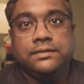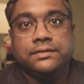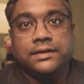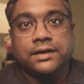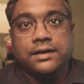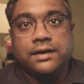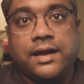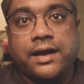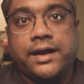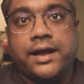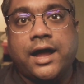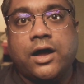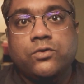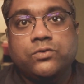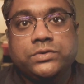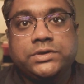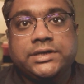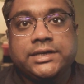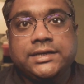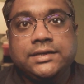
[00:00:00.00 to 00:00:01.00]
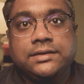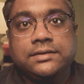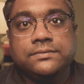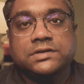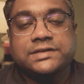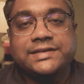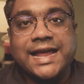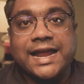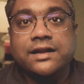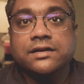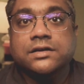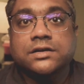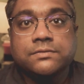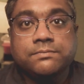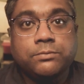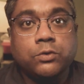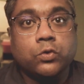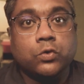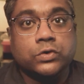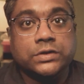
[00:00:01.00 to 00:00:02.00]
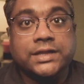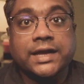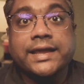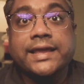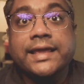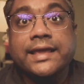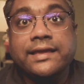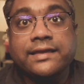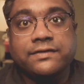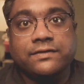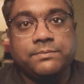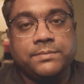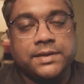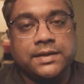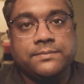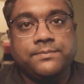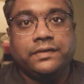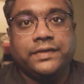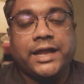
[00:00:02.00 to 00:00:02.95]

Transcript: the Accounting Standard Board, the ASB,